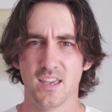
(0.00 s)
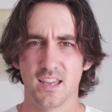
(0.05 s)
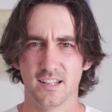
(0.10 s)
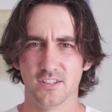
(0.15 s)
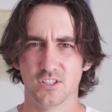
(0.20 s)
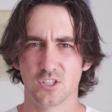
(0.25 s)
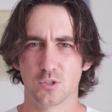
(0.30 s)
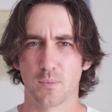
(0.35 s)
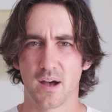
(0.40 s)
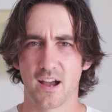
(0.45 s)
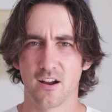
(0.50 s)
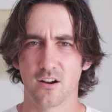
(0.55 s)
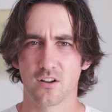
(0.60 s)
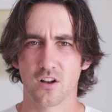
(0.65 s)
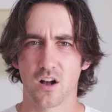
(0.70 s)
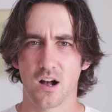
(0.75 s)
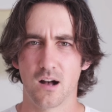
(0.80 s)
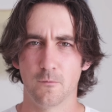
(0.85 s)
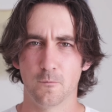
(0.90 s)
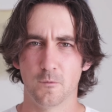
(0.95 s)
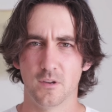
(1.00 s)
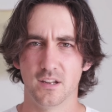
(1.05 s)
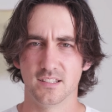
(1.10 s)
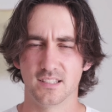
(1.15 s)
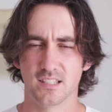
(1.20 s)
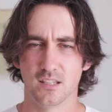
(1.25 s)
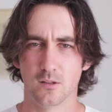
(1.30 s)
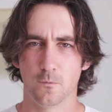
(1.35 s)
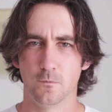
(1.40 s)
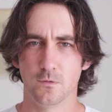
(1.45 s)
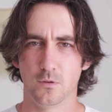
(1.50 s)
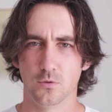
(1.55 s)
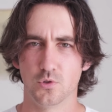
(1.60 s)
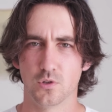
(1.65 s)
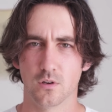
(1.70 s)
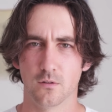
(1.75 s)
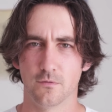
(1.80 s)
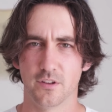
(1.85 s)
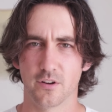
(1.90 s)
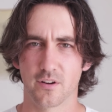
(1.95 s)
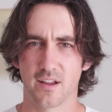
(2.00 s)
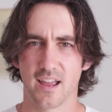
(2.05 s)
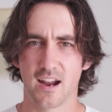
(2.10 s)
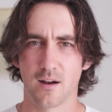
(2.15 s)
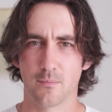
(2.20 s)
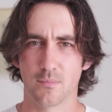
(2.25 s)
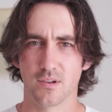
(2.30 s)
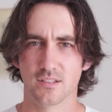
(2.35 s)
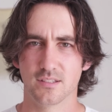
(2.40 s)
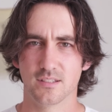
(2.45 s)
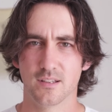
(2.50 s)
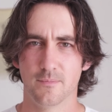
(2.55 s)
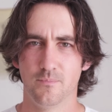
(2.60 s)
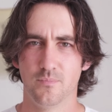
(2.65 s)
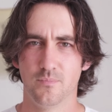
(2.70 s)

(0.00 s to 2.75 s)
inspire confidence in the future of their cameras.